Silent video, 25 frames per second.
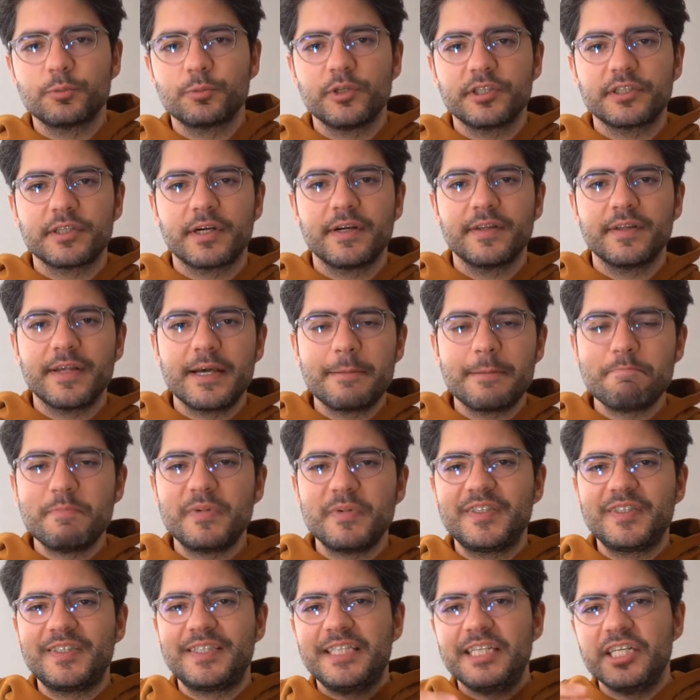which are then
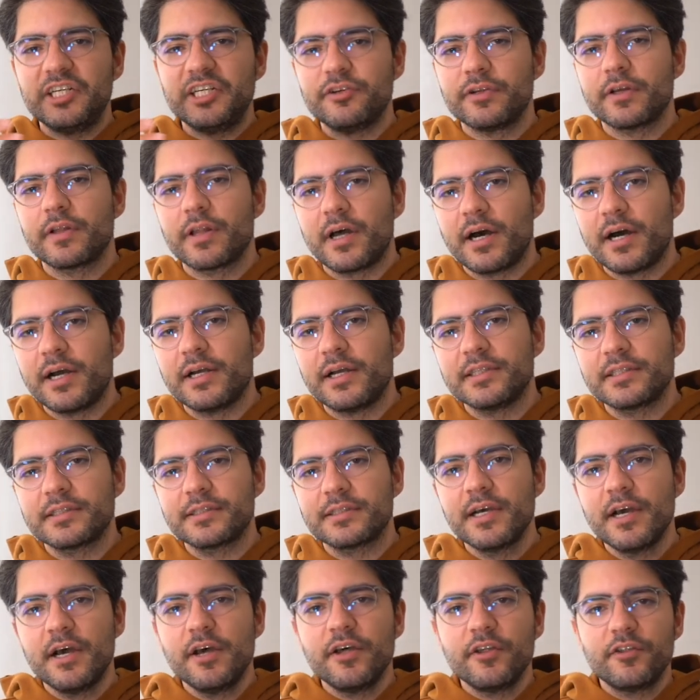materialized
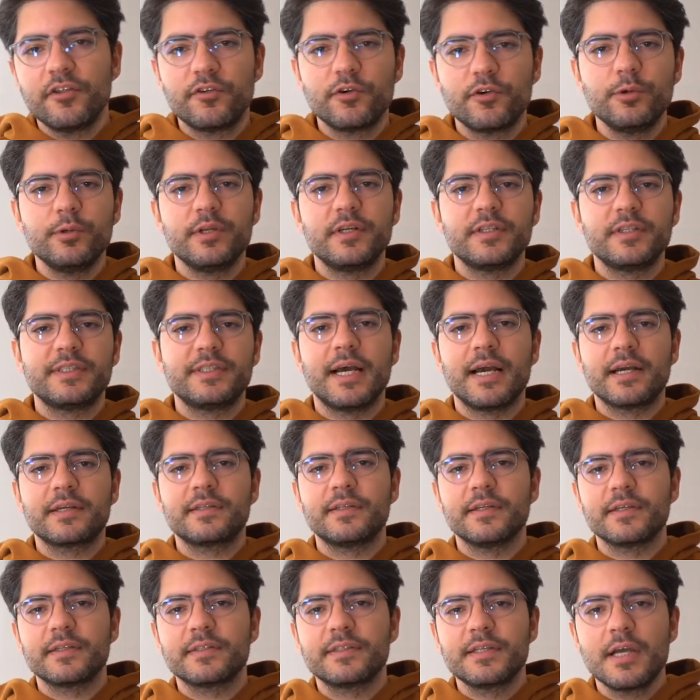through your
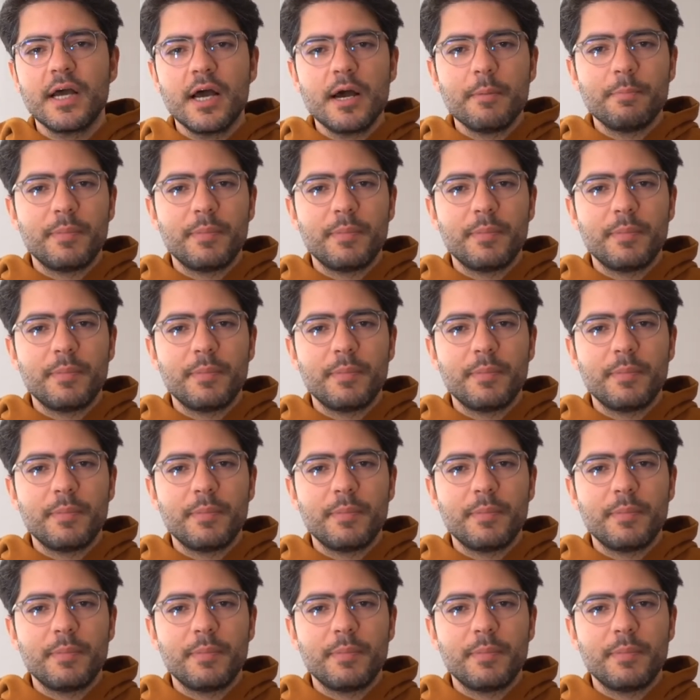tactics.